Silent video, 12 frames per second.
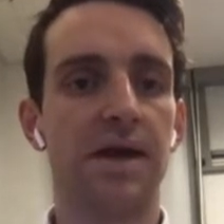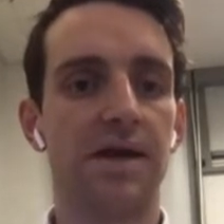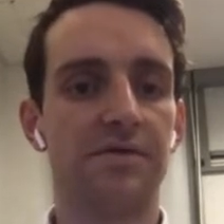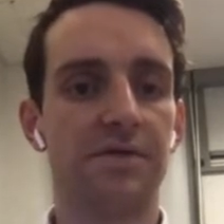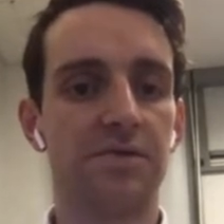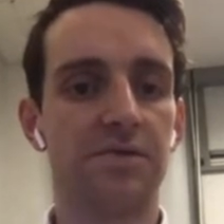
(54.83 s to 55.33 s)

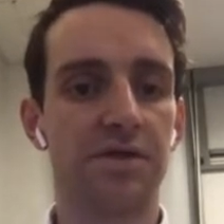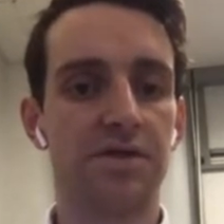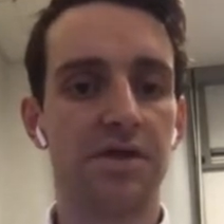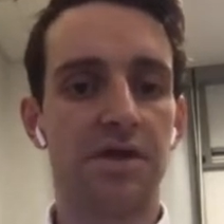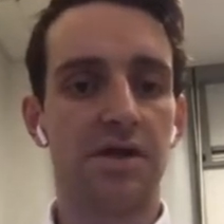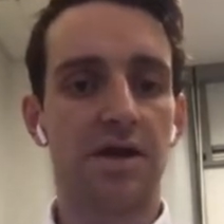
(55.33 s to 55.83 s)
pelvis,
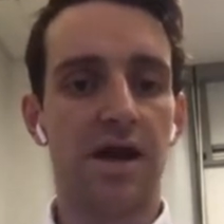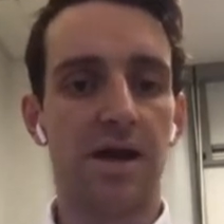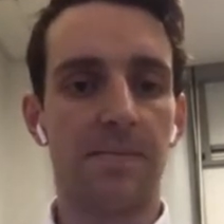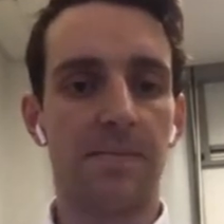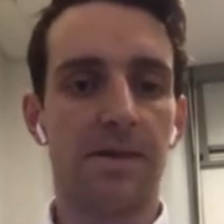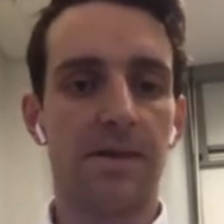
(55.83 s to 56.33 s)
which
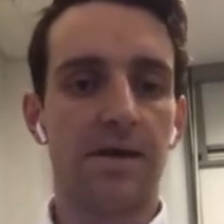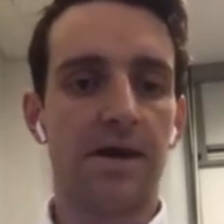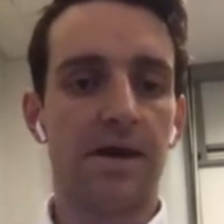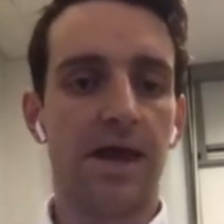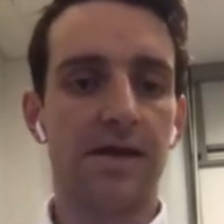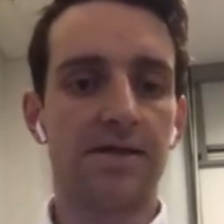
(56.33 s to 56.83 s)

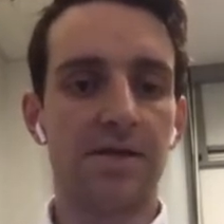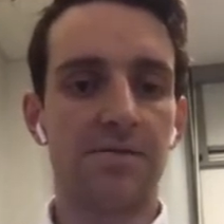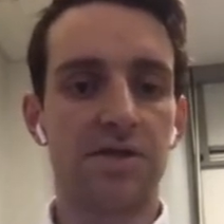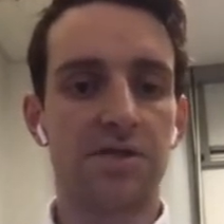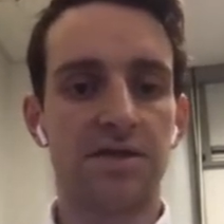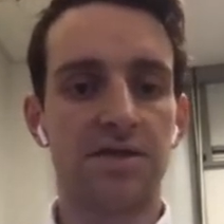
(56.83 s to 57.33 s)
again
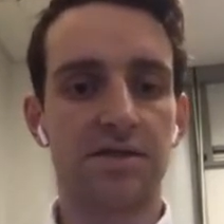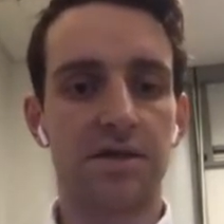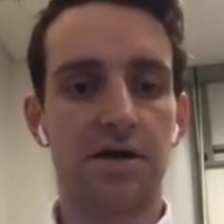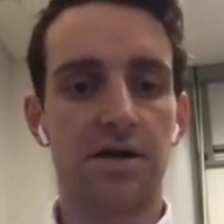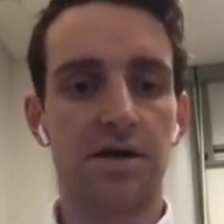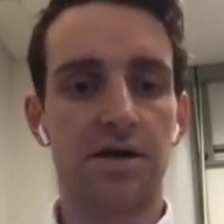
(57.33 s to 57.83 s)
demonstrates this
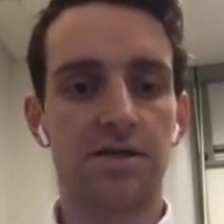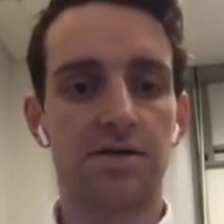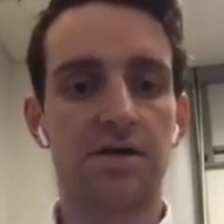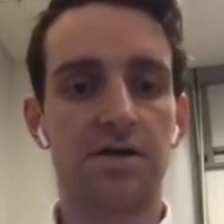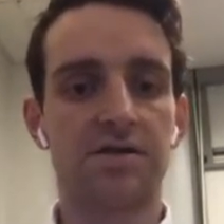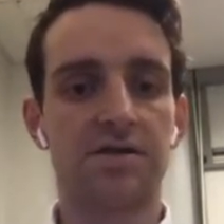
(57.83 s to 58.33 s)
large
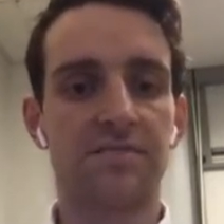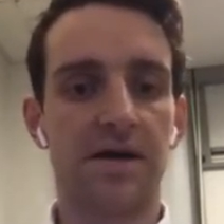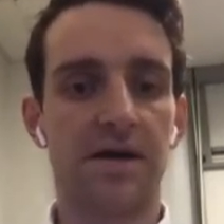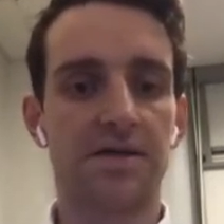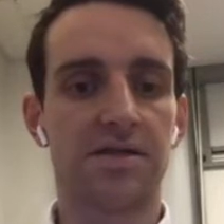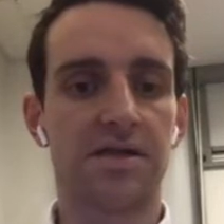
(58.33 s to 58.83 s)
destructive
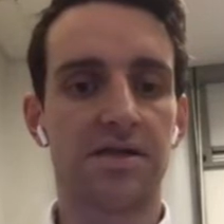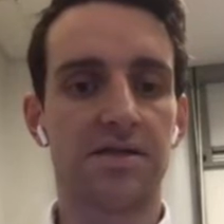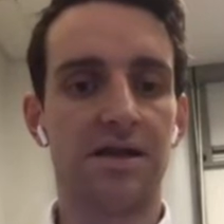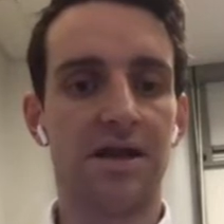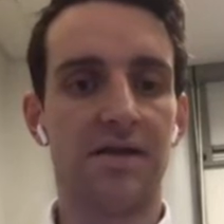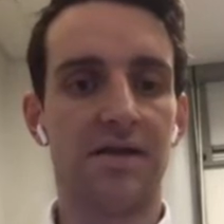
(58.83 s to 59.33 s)
mass
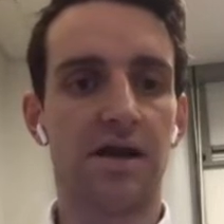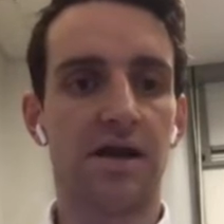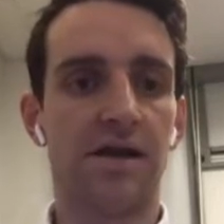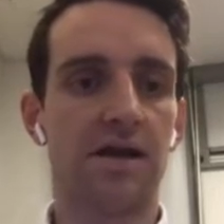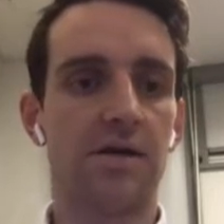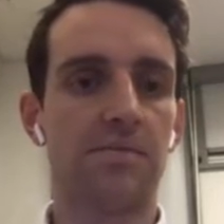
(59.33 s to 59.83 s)
centered in the left
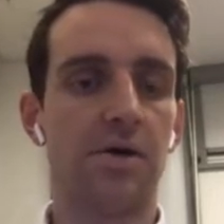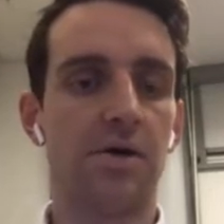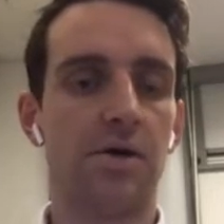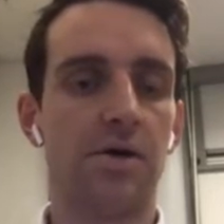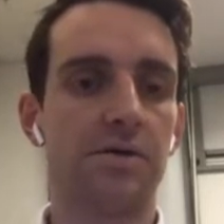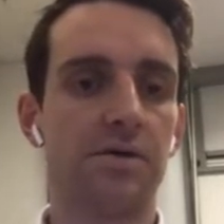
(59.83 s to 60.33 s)
iliac
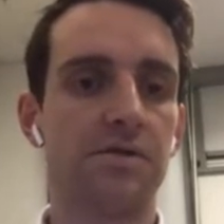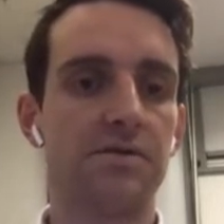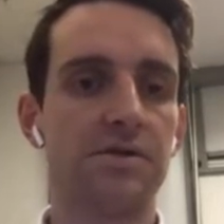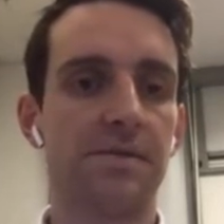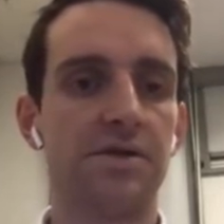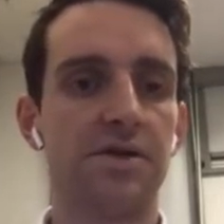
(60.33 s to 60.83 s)
bone, and
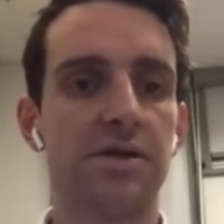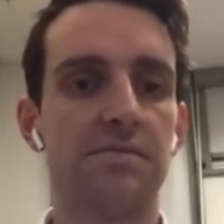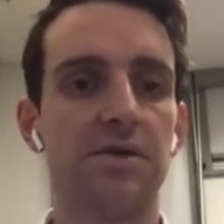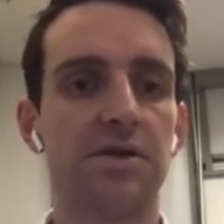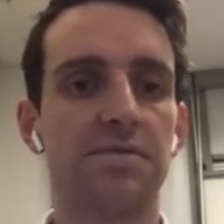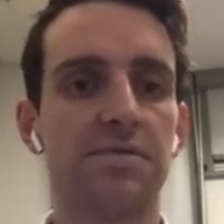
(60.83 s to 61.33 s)
also
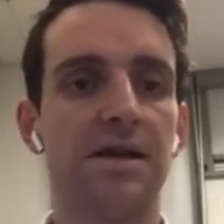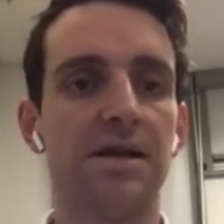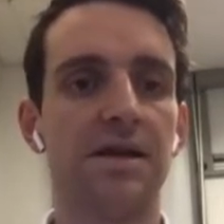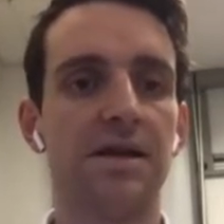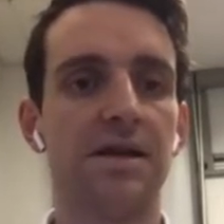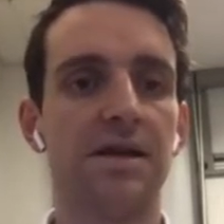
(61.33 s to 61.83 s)
demonstrated multiple
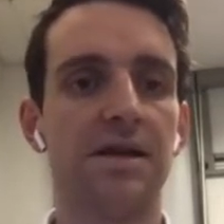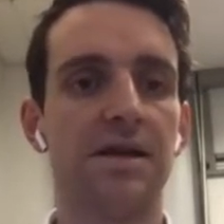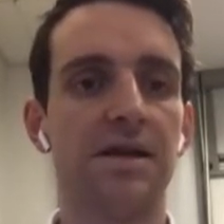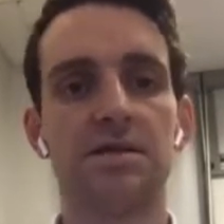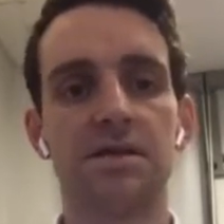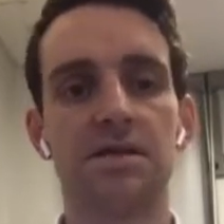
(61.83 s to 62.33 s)
liver
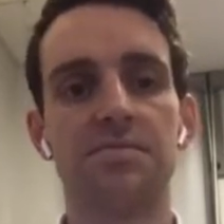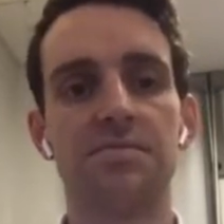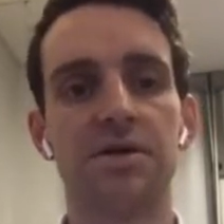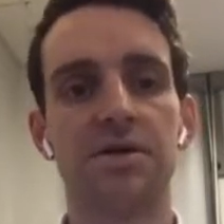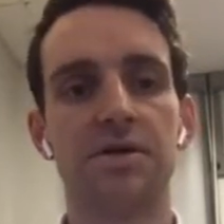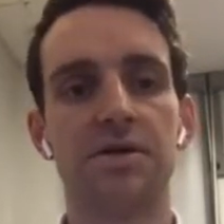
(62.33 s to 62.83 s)
metastasis,
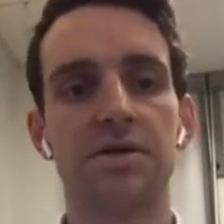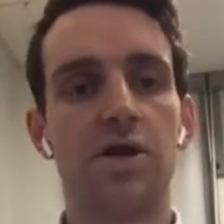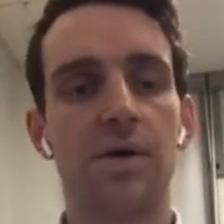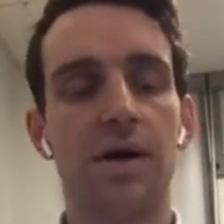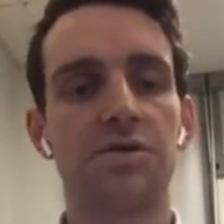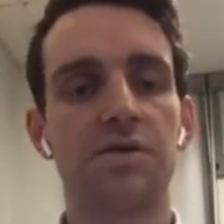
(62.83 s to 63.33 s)
but
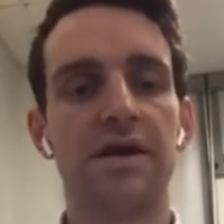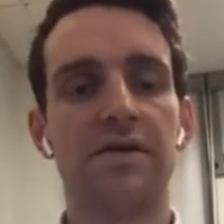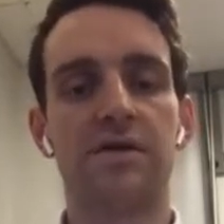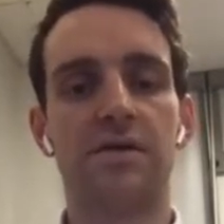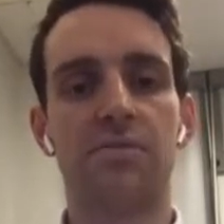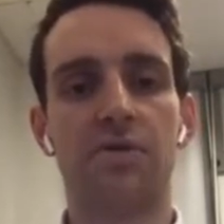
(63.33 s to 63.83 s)
no actual
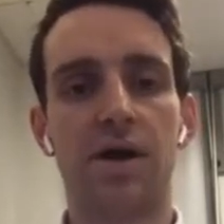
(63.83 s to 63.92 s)
definite